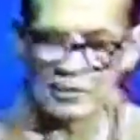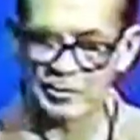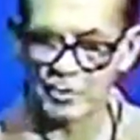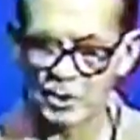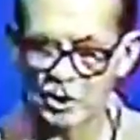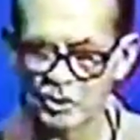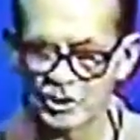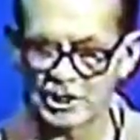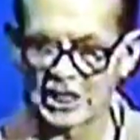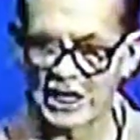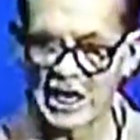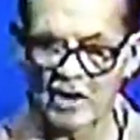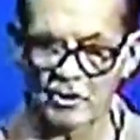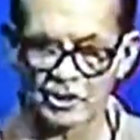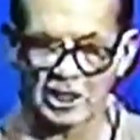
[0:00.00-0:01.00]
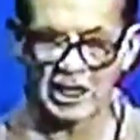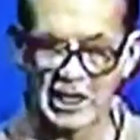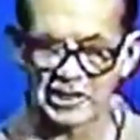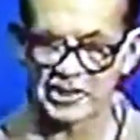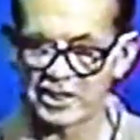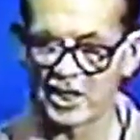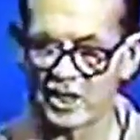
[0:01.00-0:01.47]
he was producing an ounce
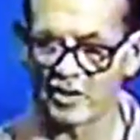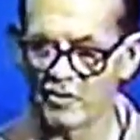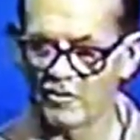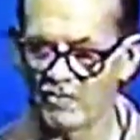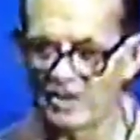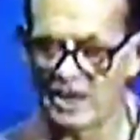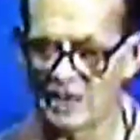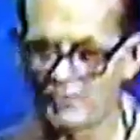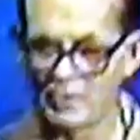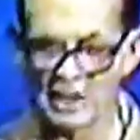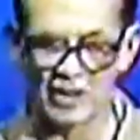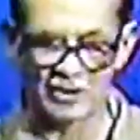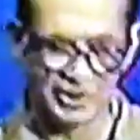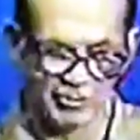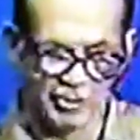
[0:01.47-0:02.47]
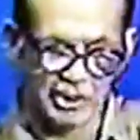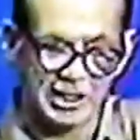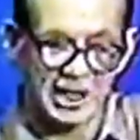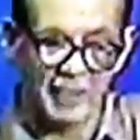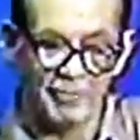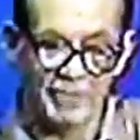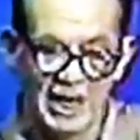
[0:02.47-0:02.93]
less than 105 pounds, it
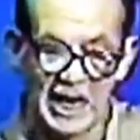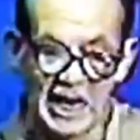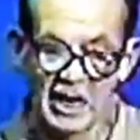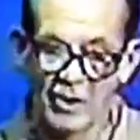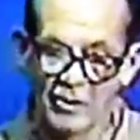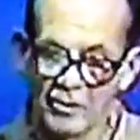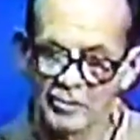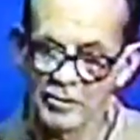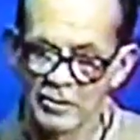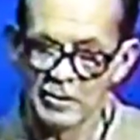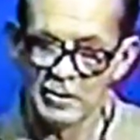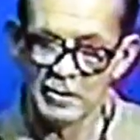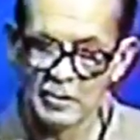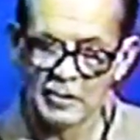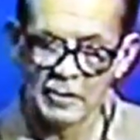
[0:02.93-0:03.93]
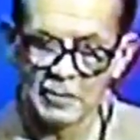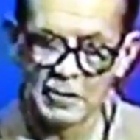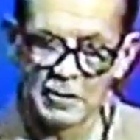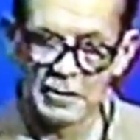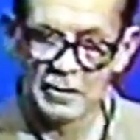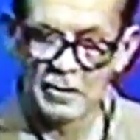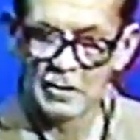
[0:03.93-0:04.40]
would come down.
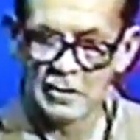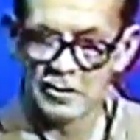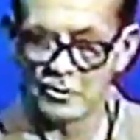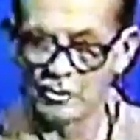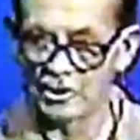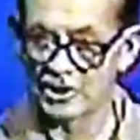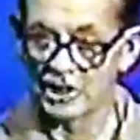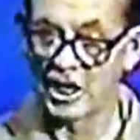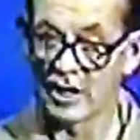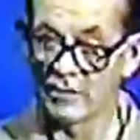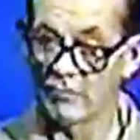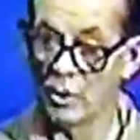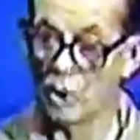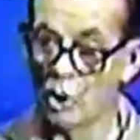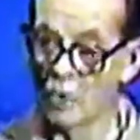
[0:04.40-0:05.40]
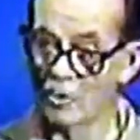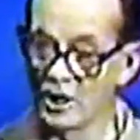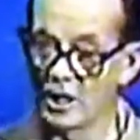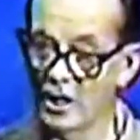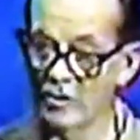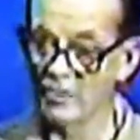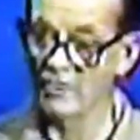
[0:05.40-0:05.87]
So it's not more
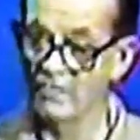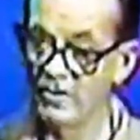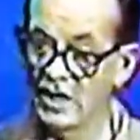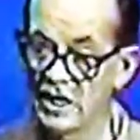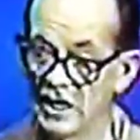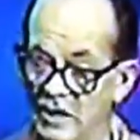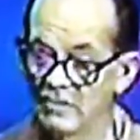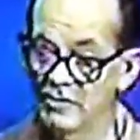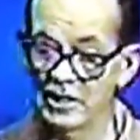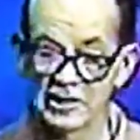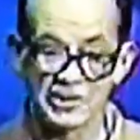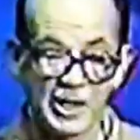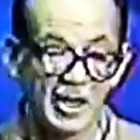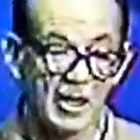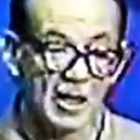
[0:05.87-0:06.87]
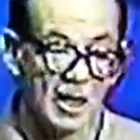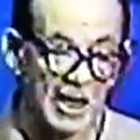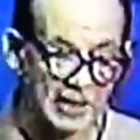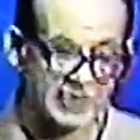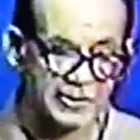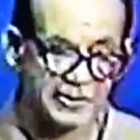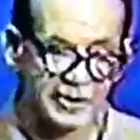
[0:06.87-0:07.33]
than 105, and it's not
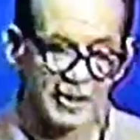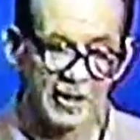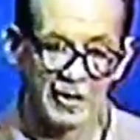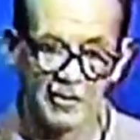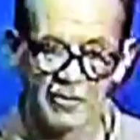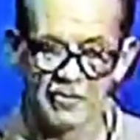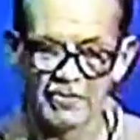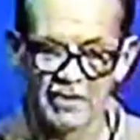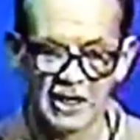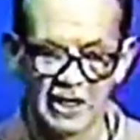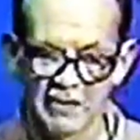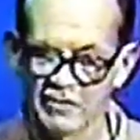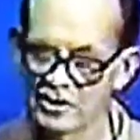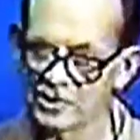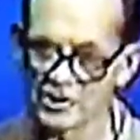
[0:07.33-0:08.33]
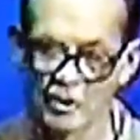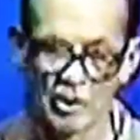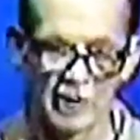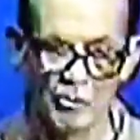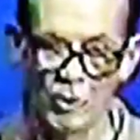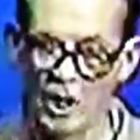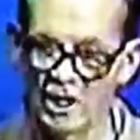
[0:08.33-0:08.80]
less than 105. And there's
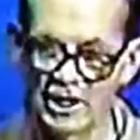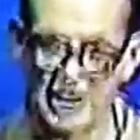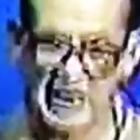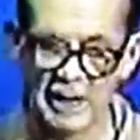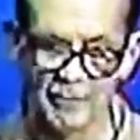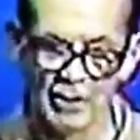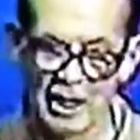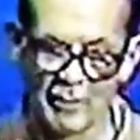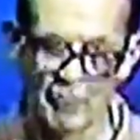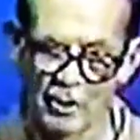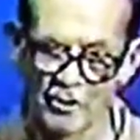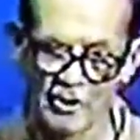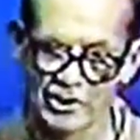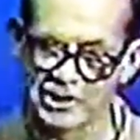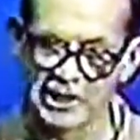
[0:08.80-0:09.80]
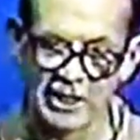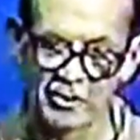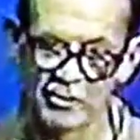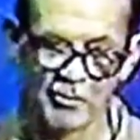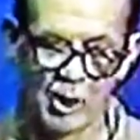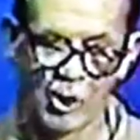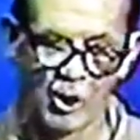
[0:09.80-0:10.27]
only one damn number that's
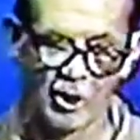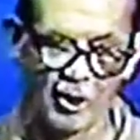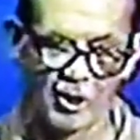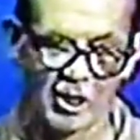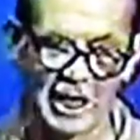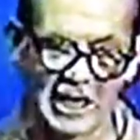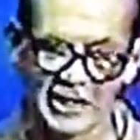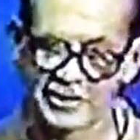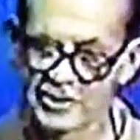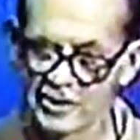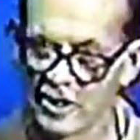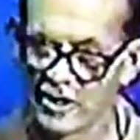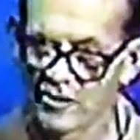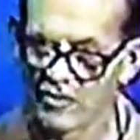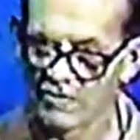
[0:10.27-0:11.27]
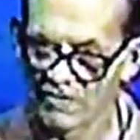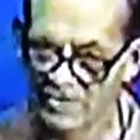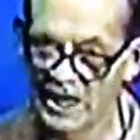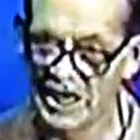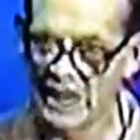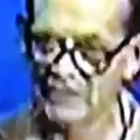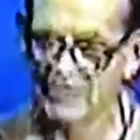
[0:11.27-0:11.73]
neither more nor less than 105,
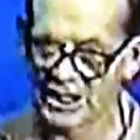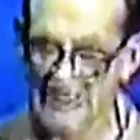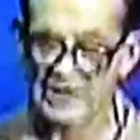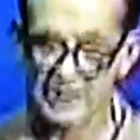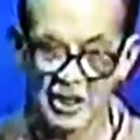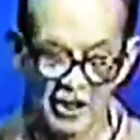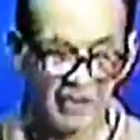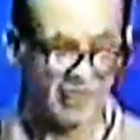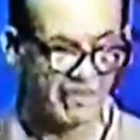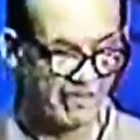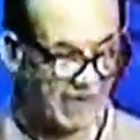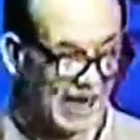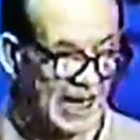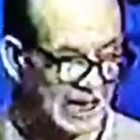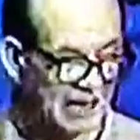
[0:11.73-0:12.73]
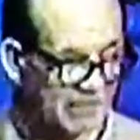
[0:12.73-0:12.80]
and that's 105.